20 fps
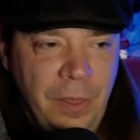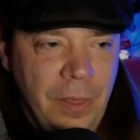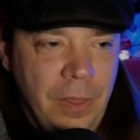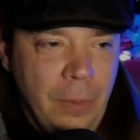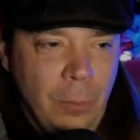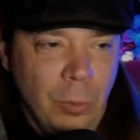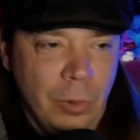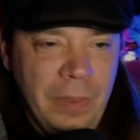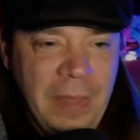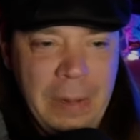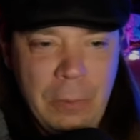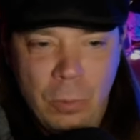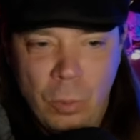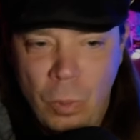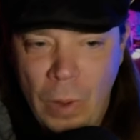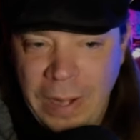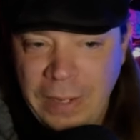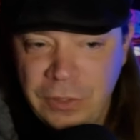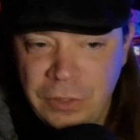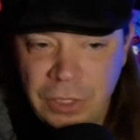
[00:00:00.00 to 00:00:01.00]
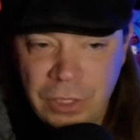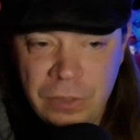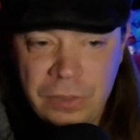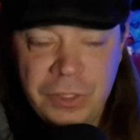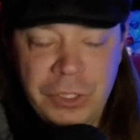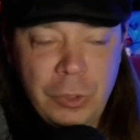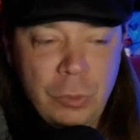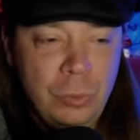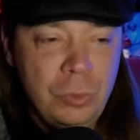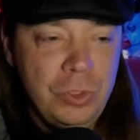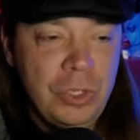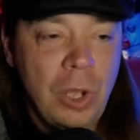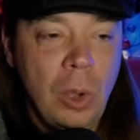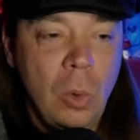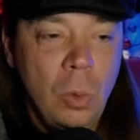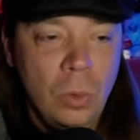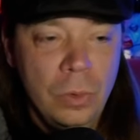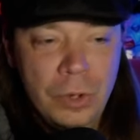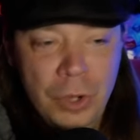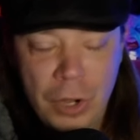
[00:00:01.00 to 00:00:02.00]
Were they renters? You
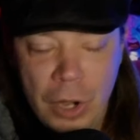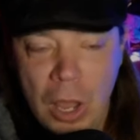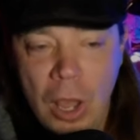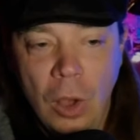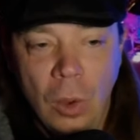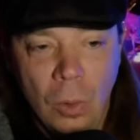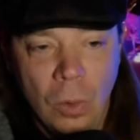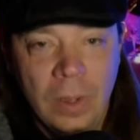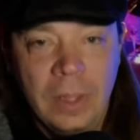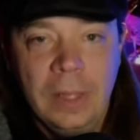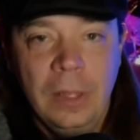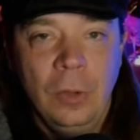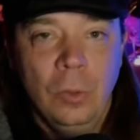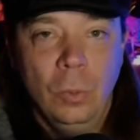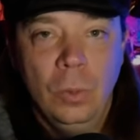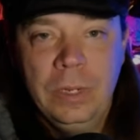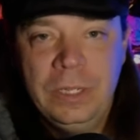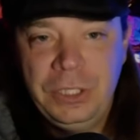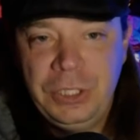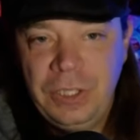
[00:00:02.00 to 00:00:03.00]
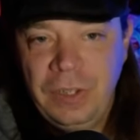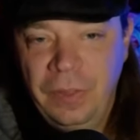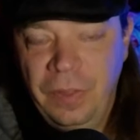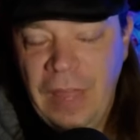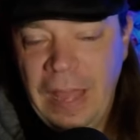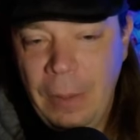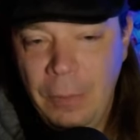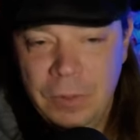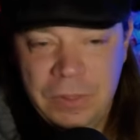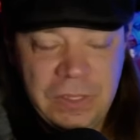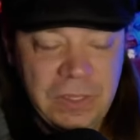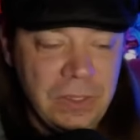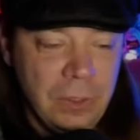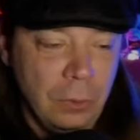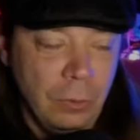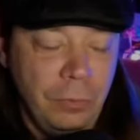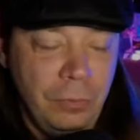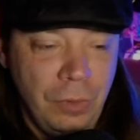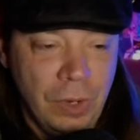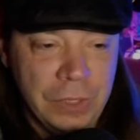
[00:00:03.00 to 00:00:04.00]
don't know, which that was a
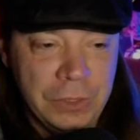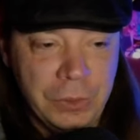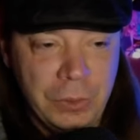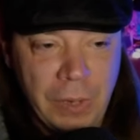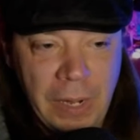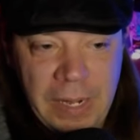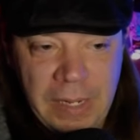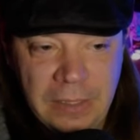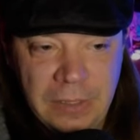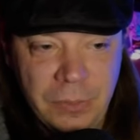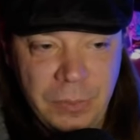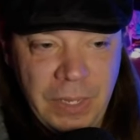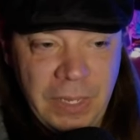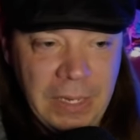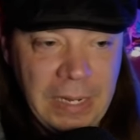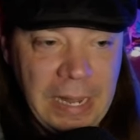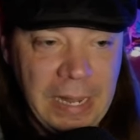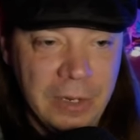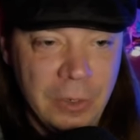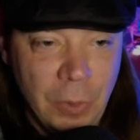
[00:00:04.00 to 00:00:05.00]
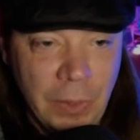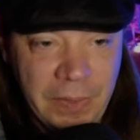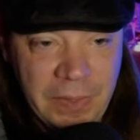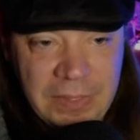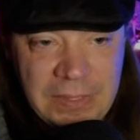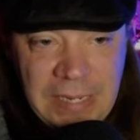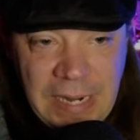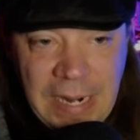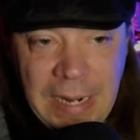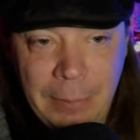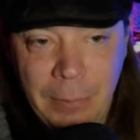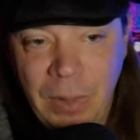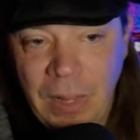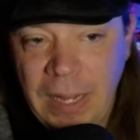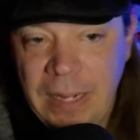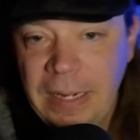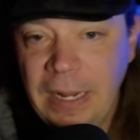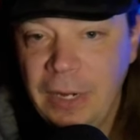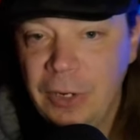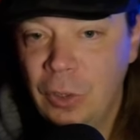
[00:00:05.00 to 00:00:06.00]
little frustrating to me, not knowing the
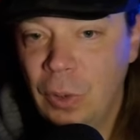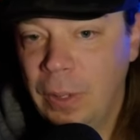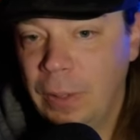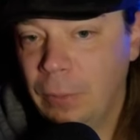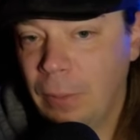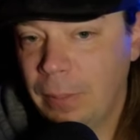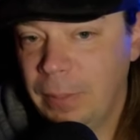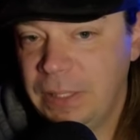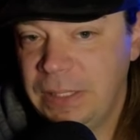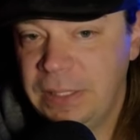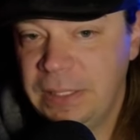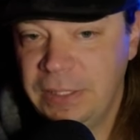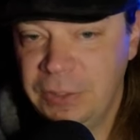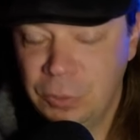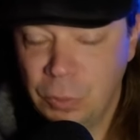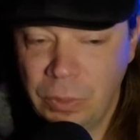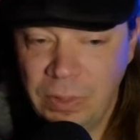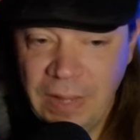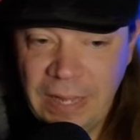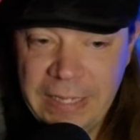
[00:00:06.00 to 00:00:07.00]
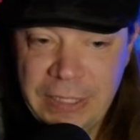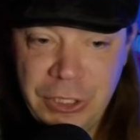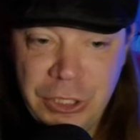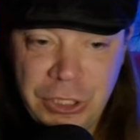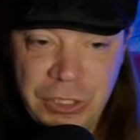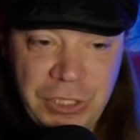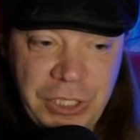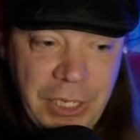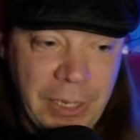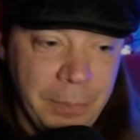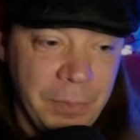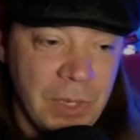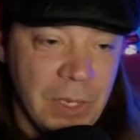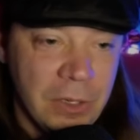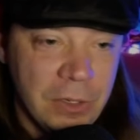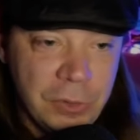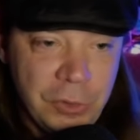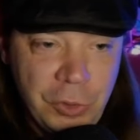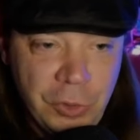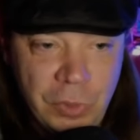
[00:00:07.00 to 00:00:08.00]
timeline, not knowing Remington's relationship
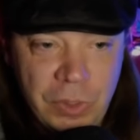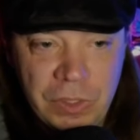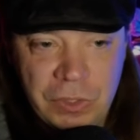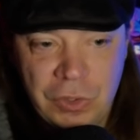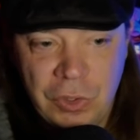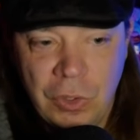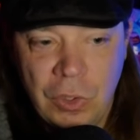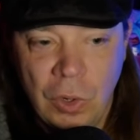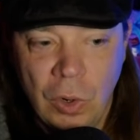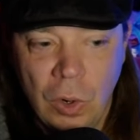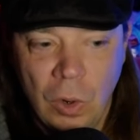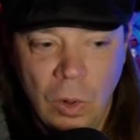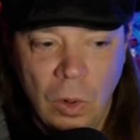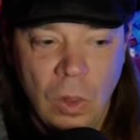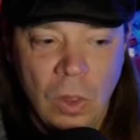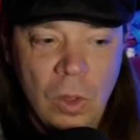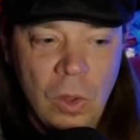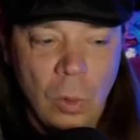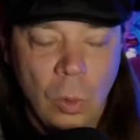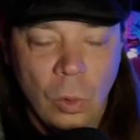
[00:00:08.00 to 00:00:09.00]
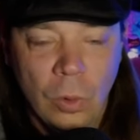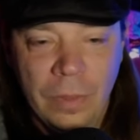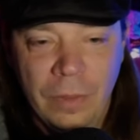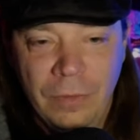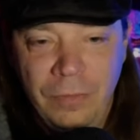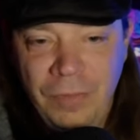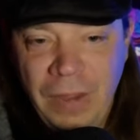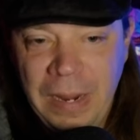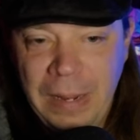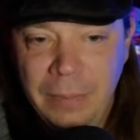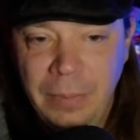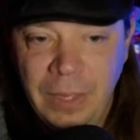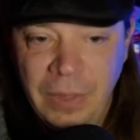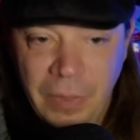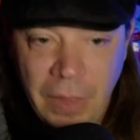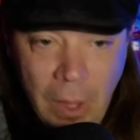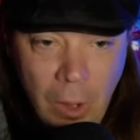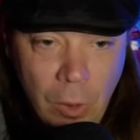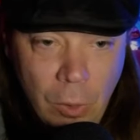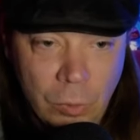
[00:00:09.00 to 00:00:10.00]
to this girl or the family
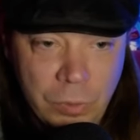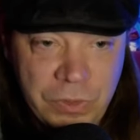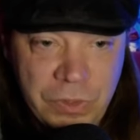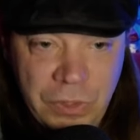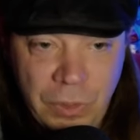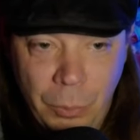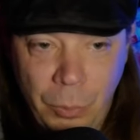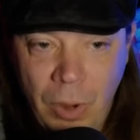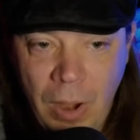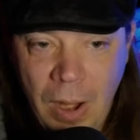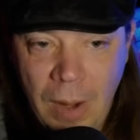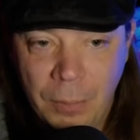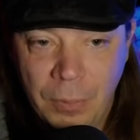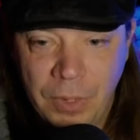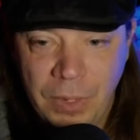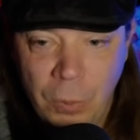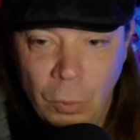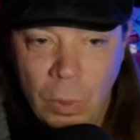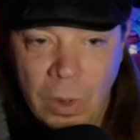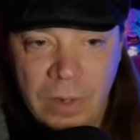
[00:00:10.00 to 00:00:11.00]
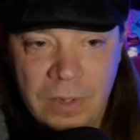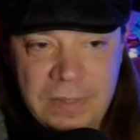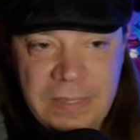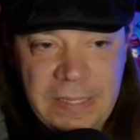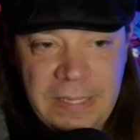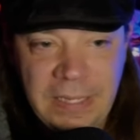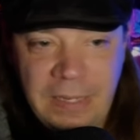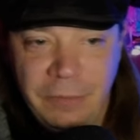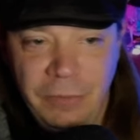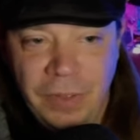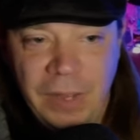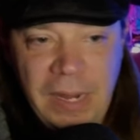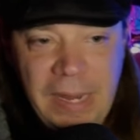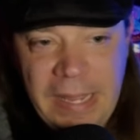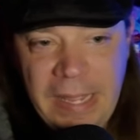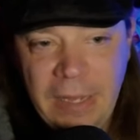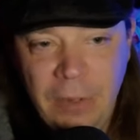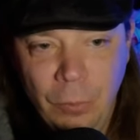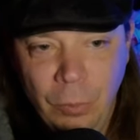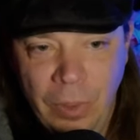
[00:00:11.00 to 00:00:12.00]
that owns the property. Where does he fit
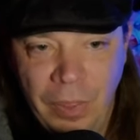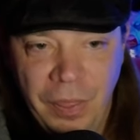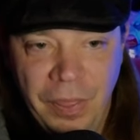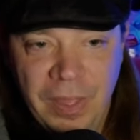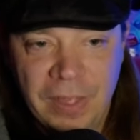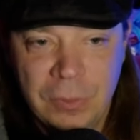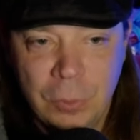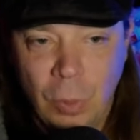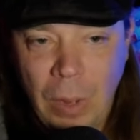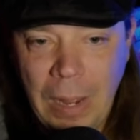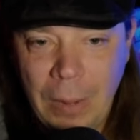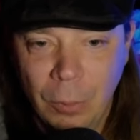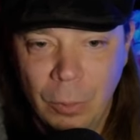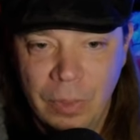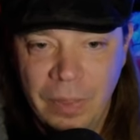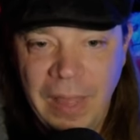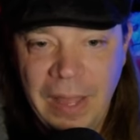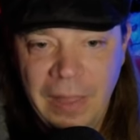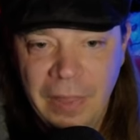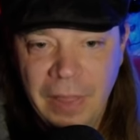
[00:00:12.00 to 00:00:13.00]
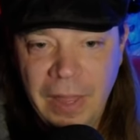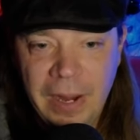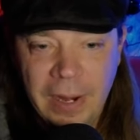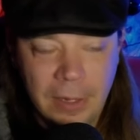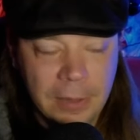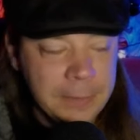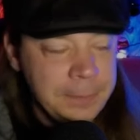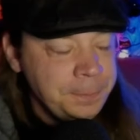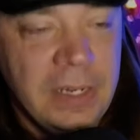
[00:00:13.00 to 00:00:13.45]
in with this? Why were they there?